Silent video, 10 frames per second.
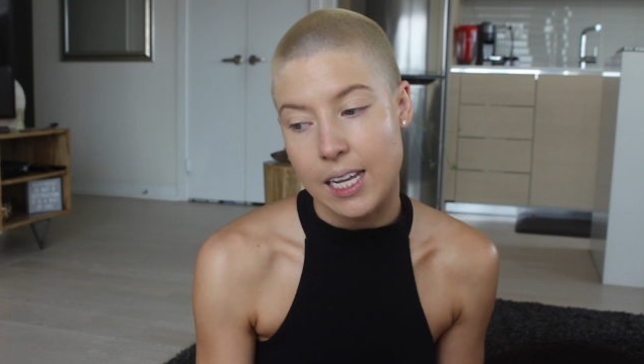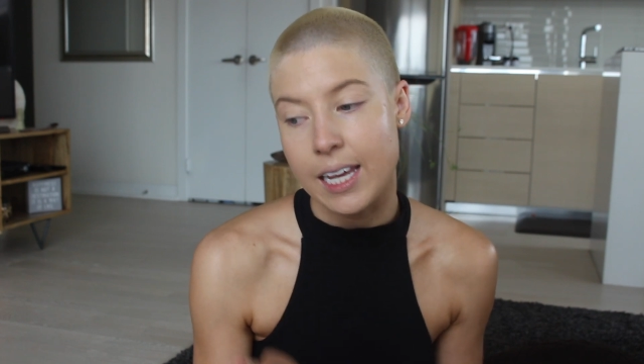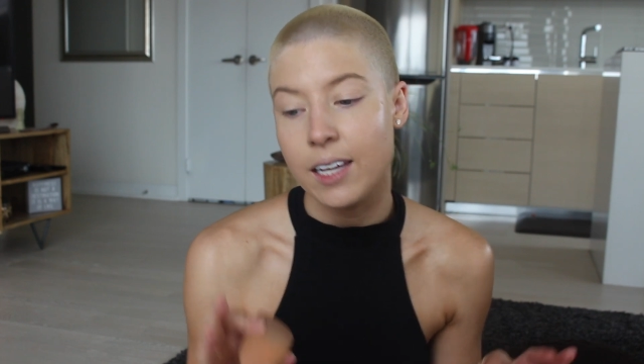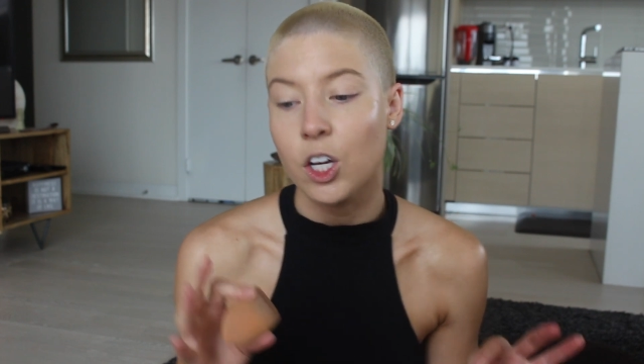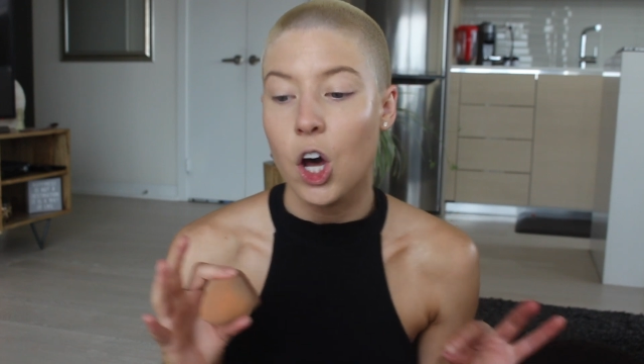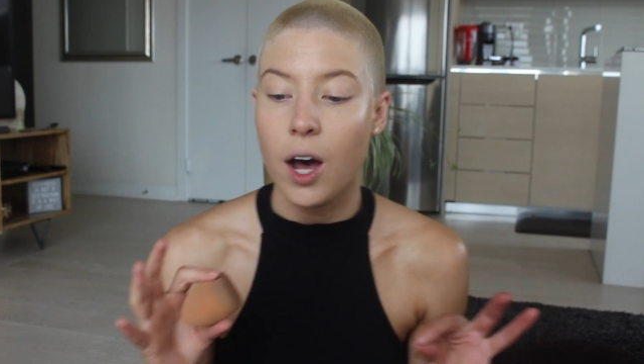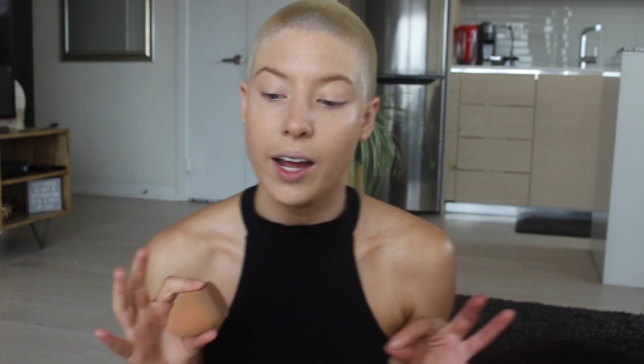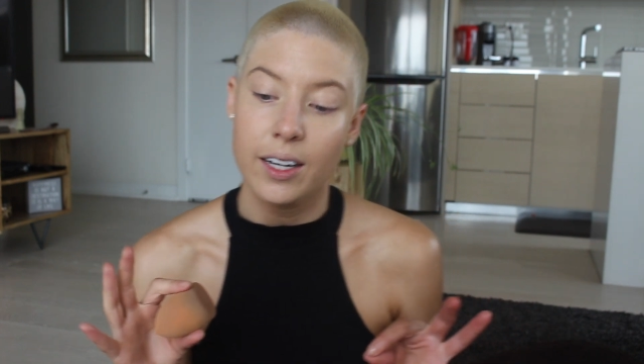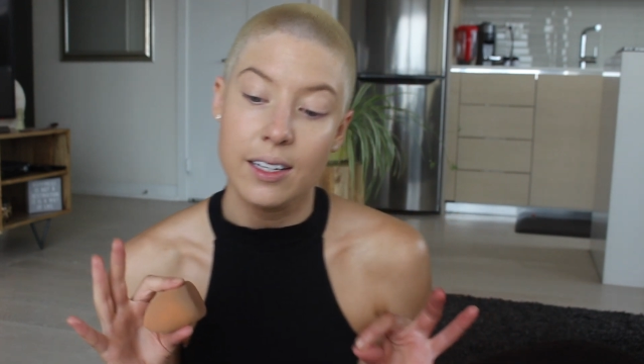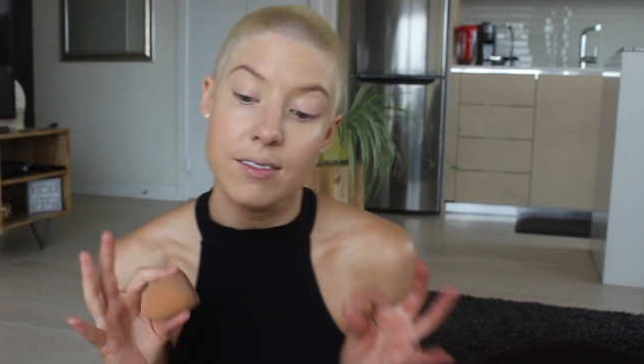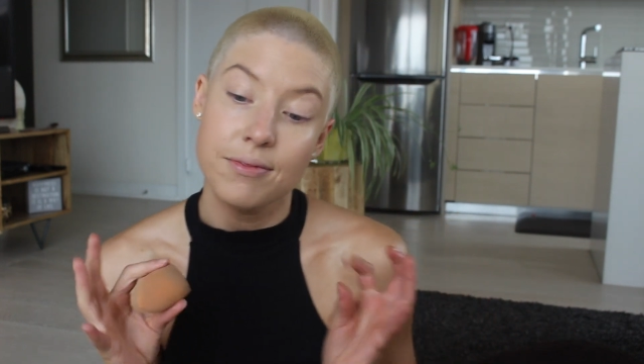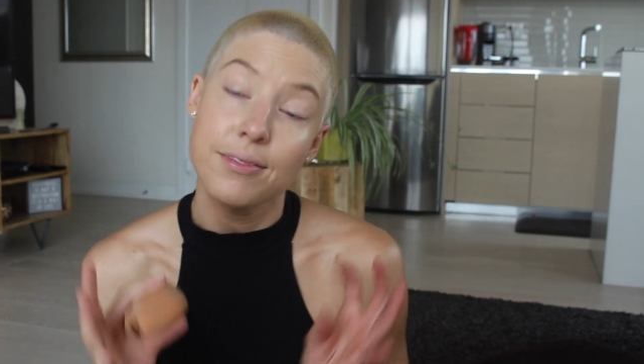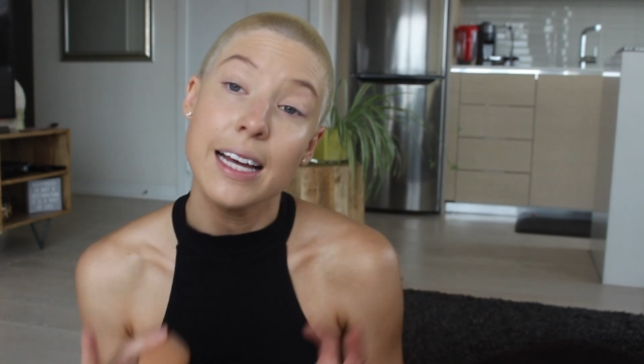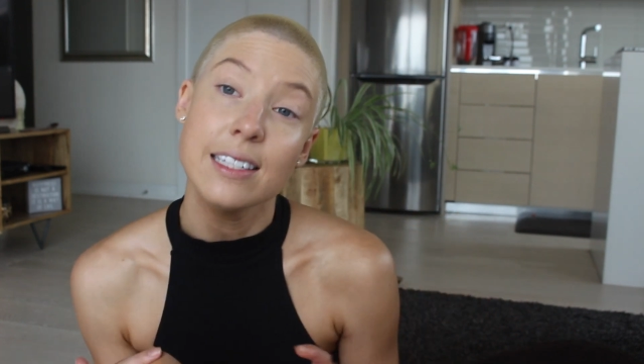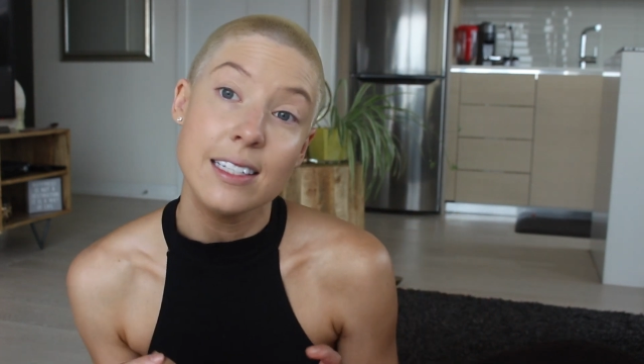it got
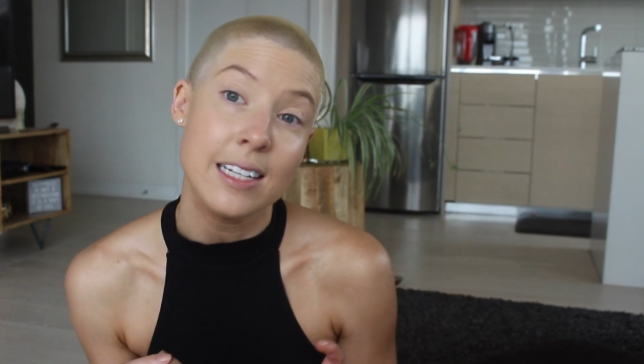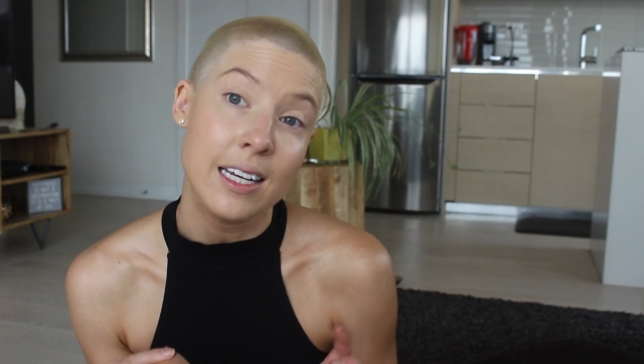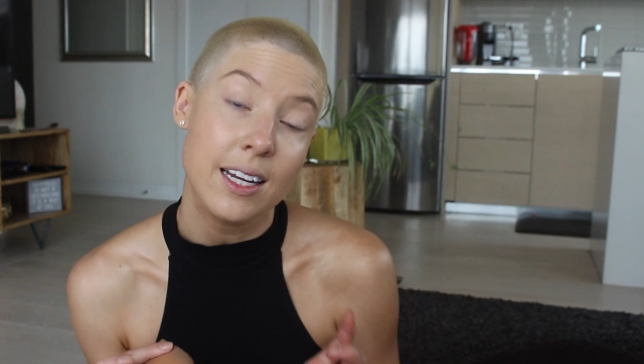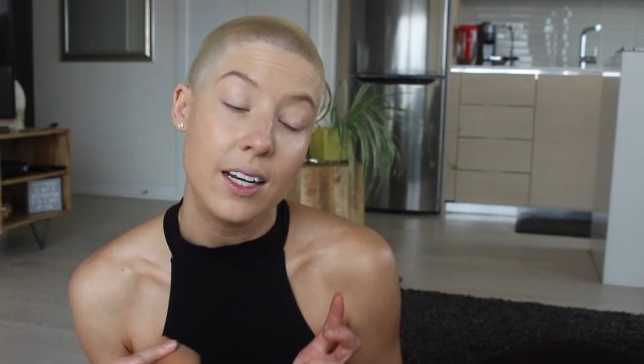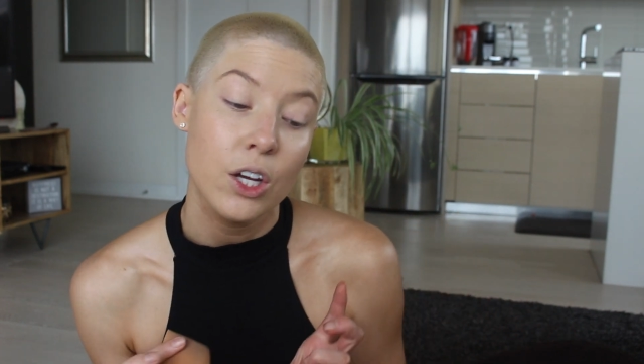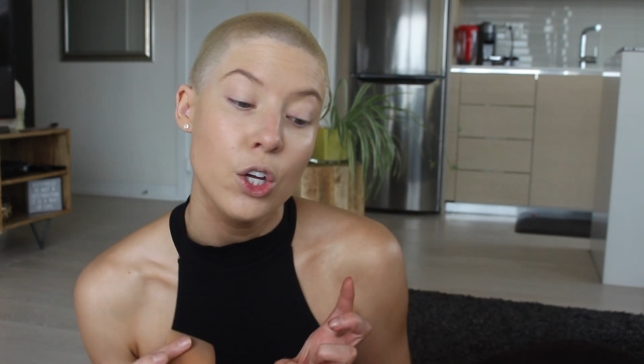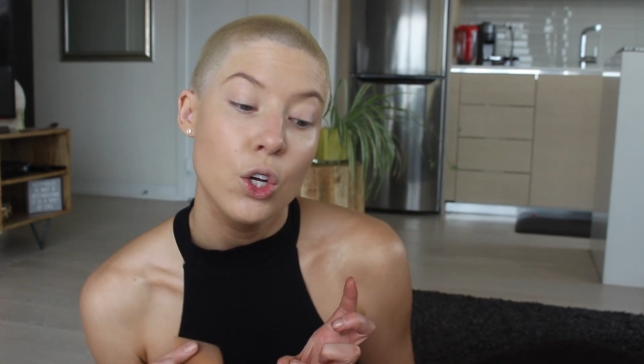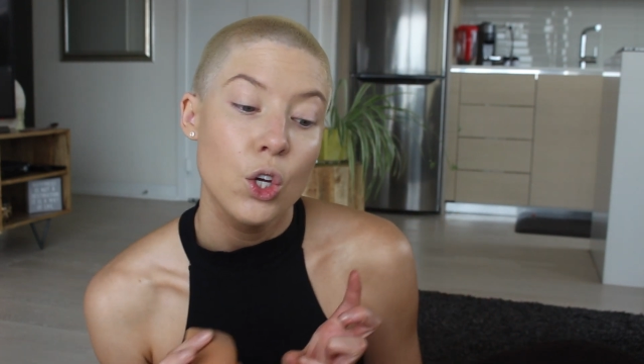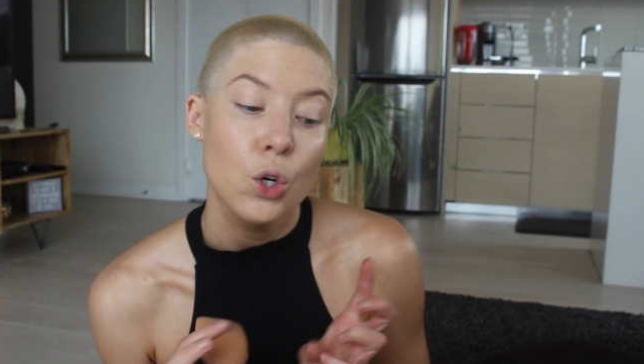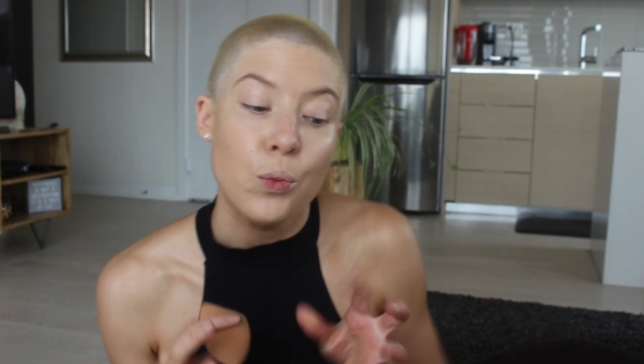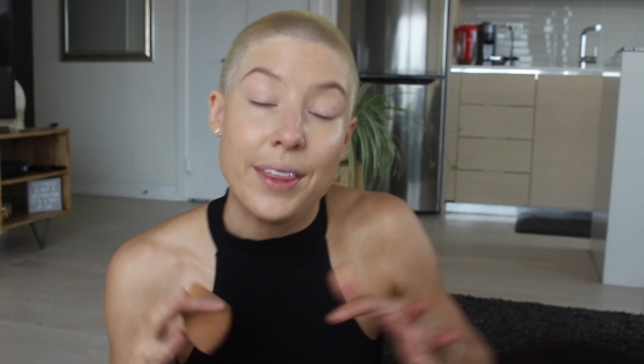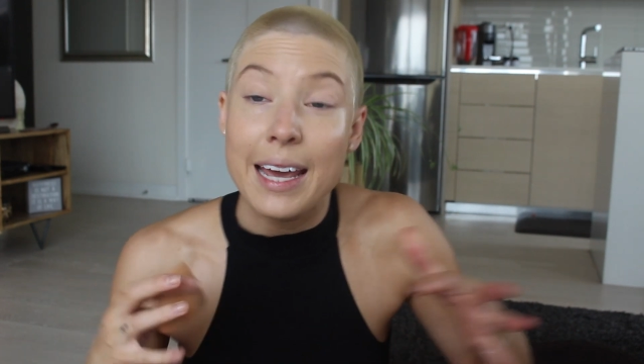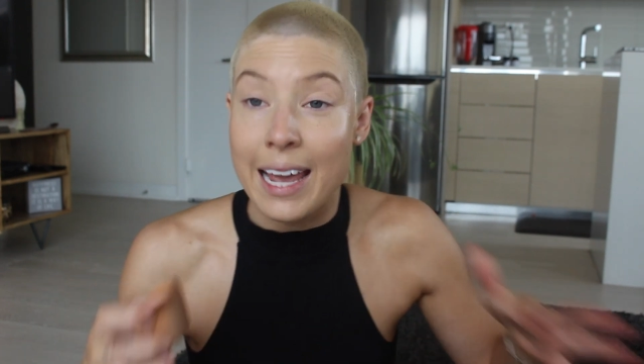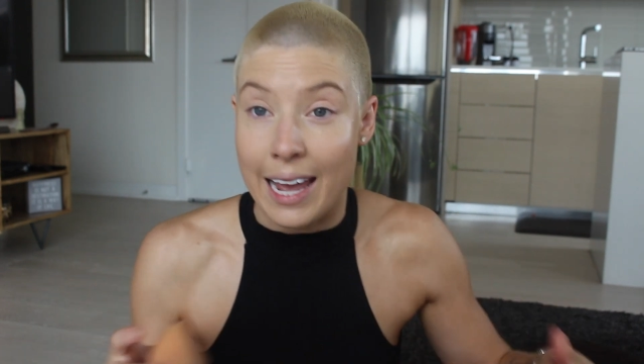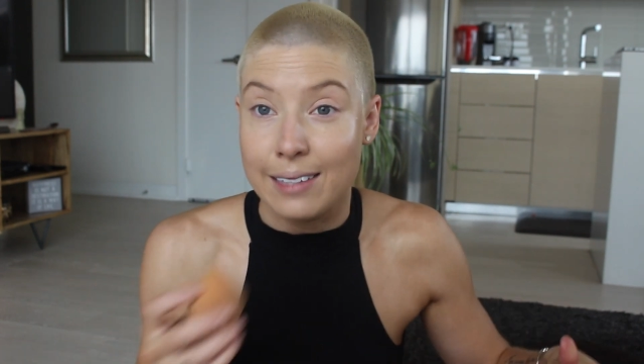infested
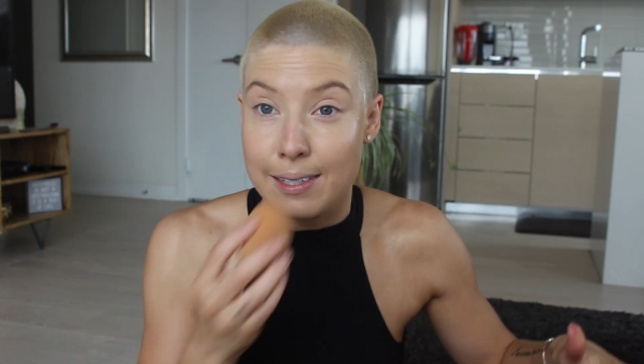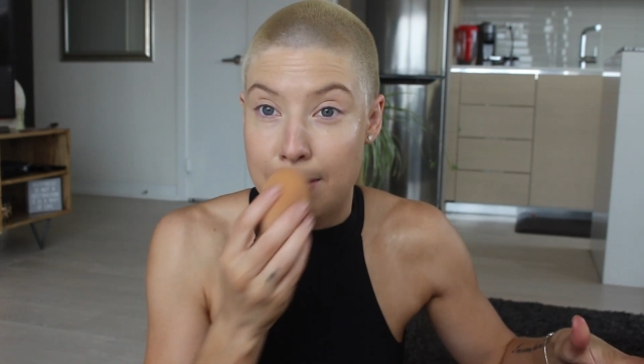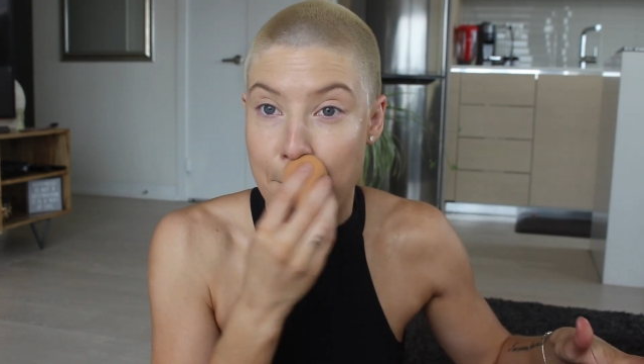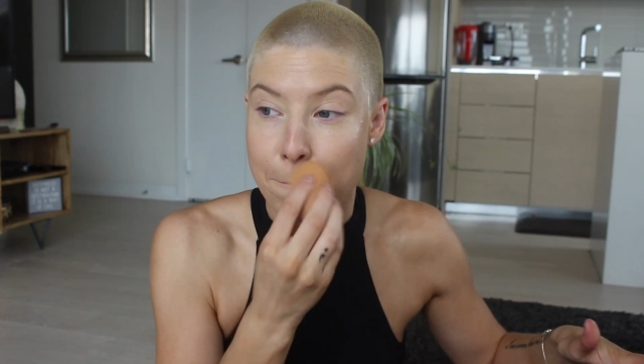with ants